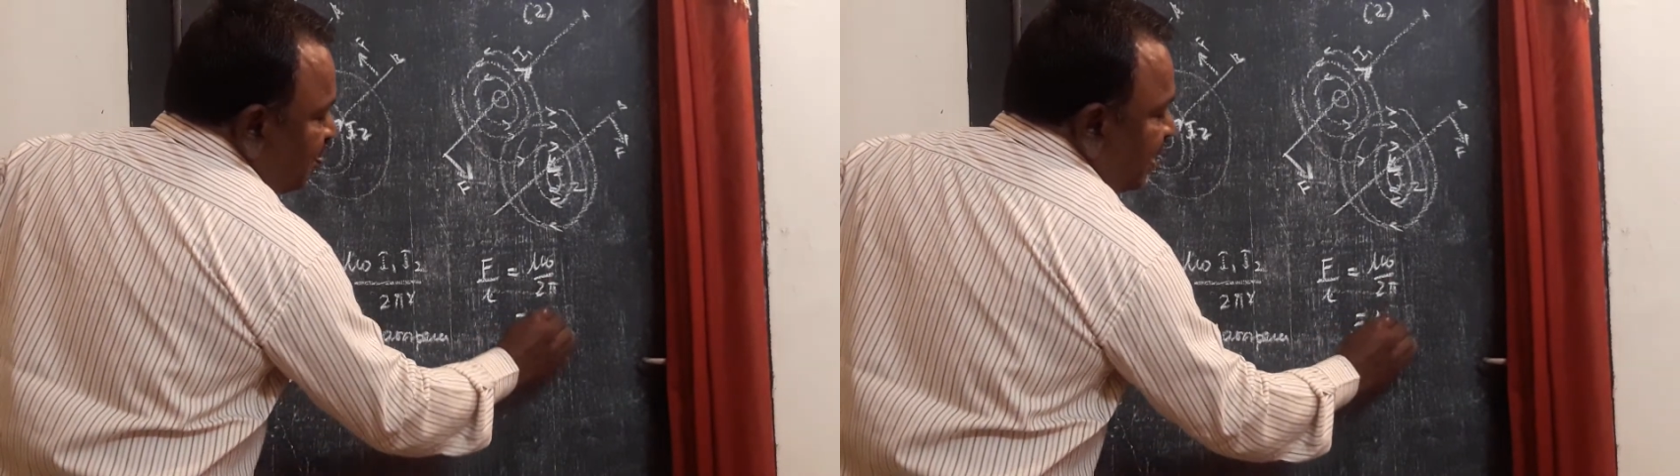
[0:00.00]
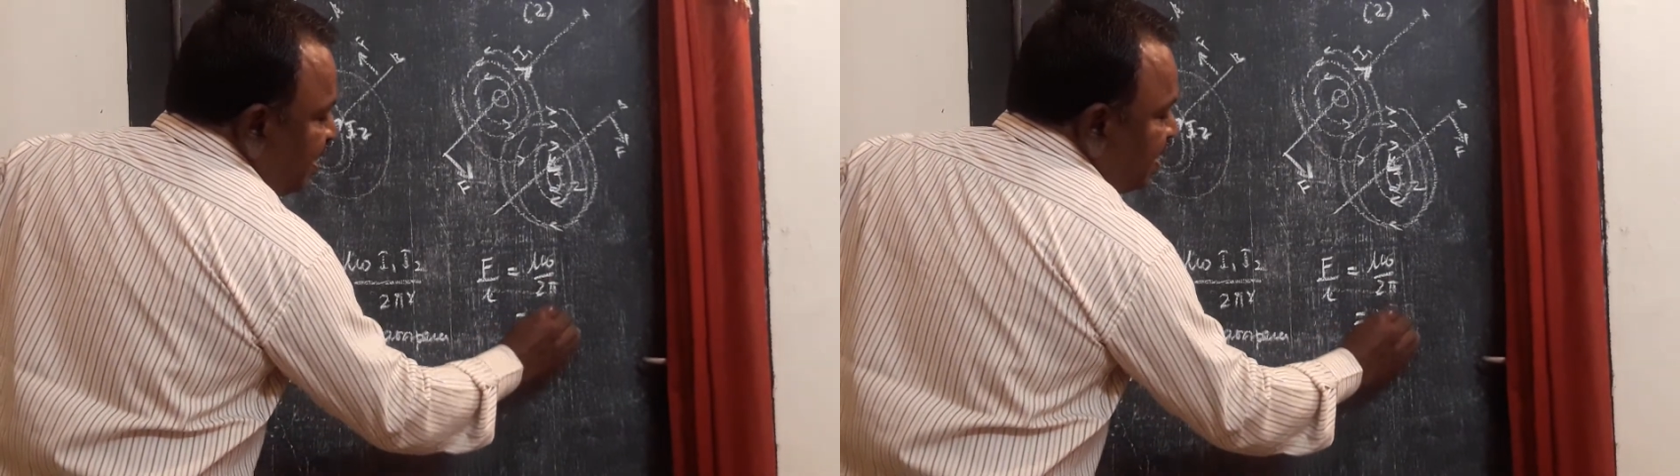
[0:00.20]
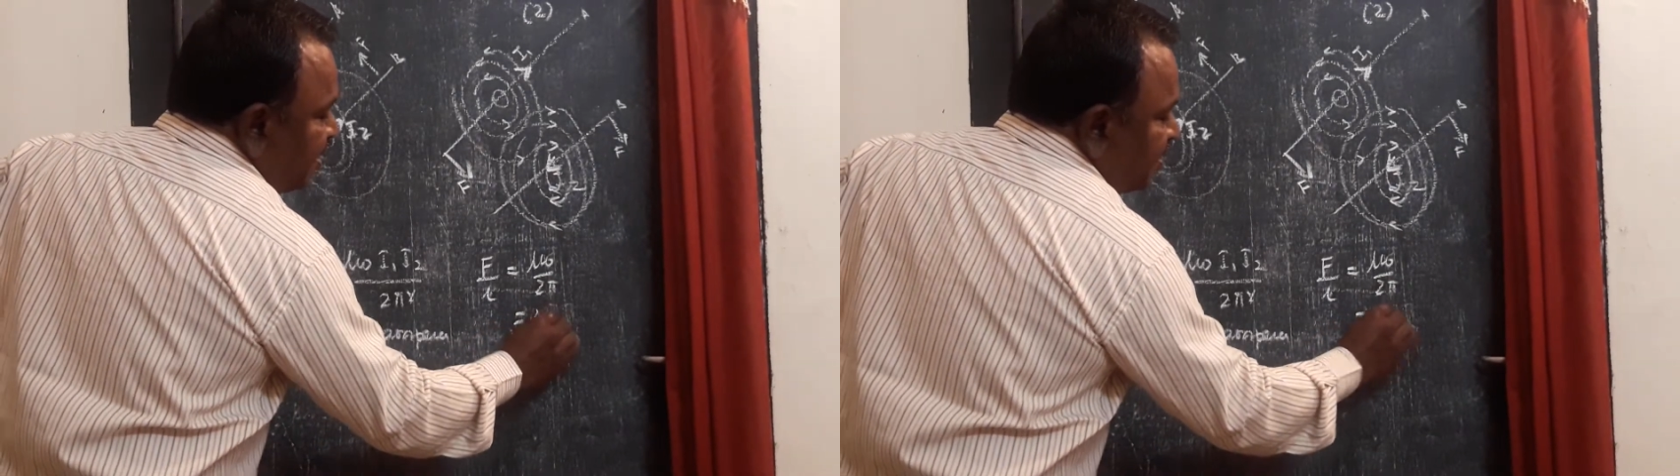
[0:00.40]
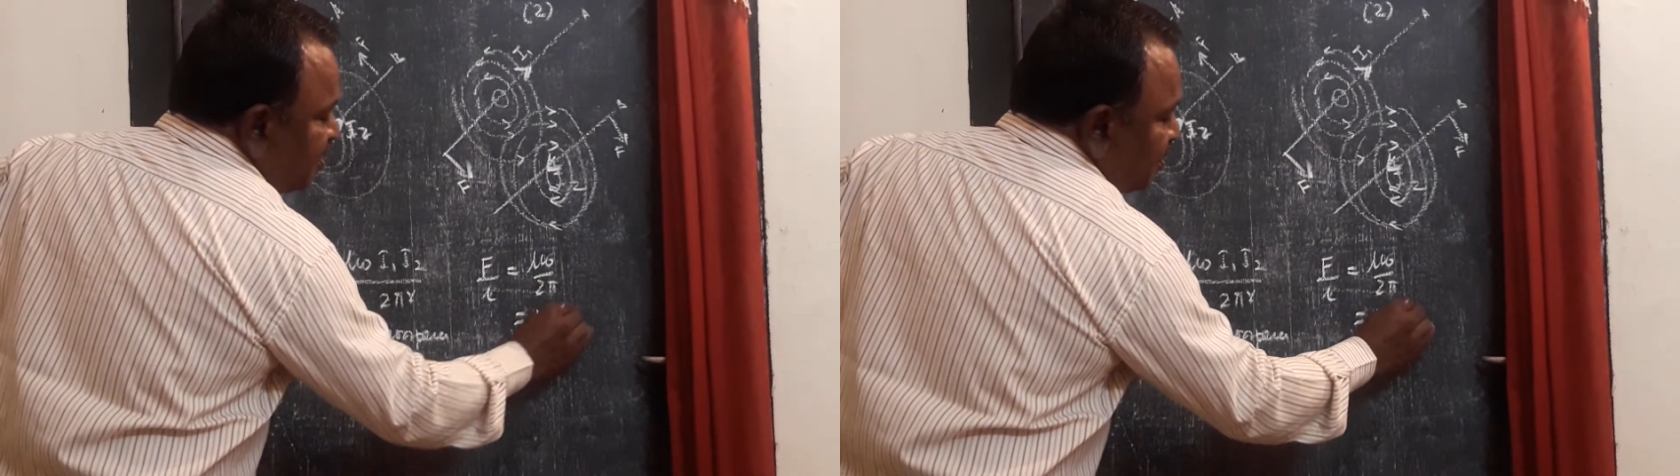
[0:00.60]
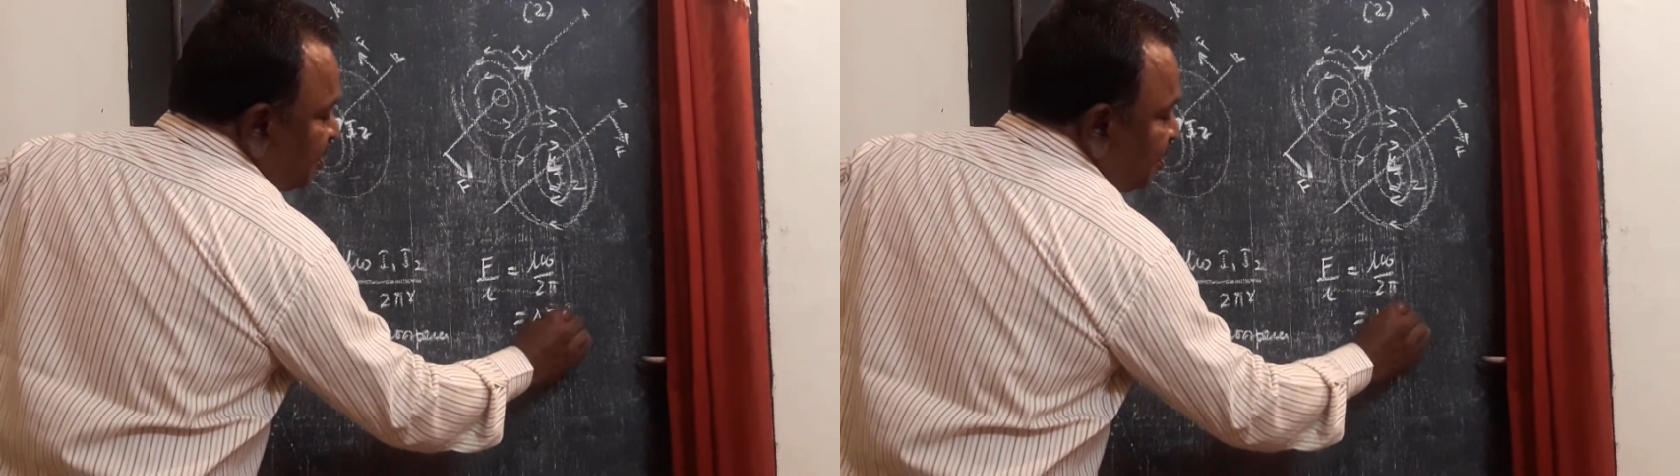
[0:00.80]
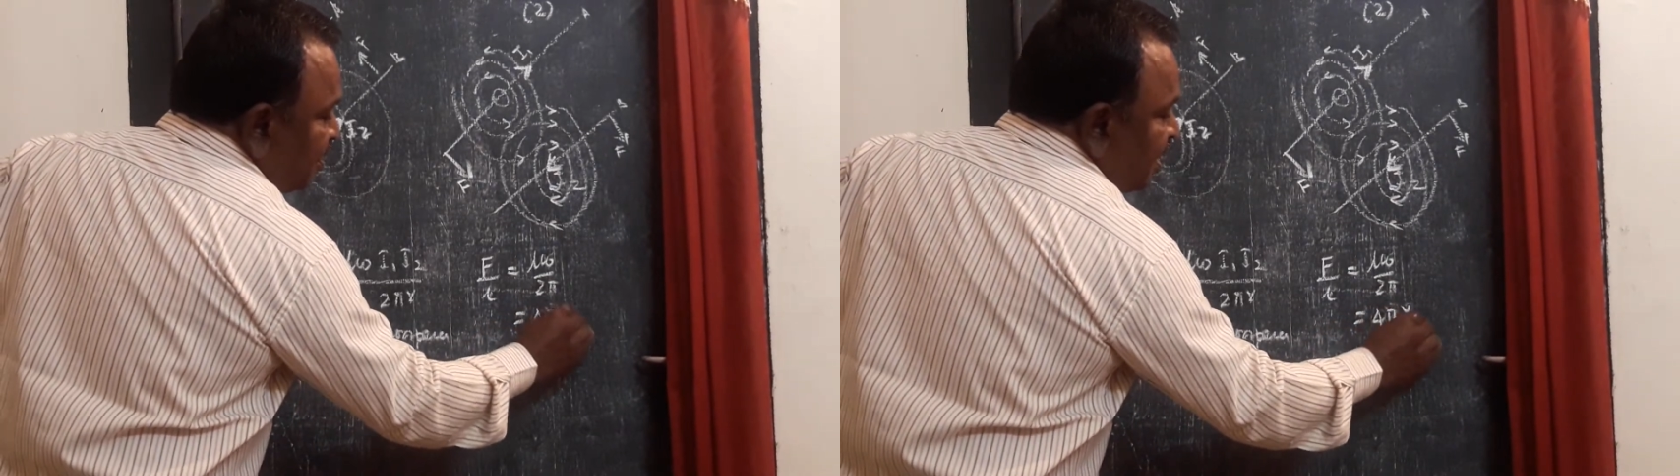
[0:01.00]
pi into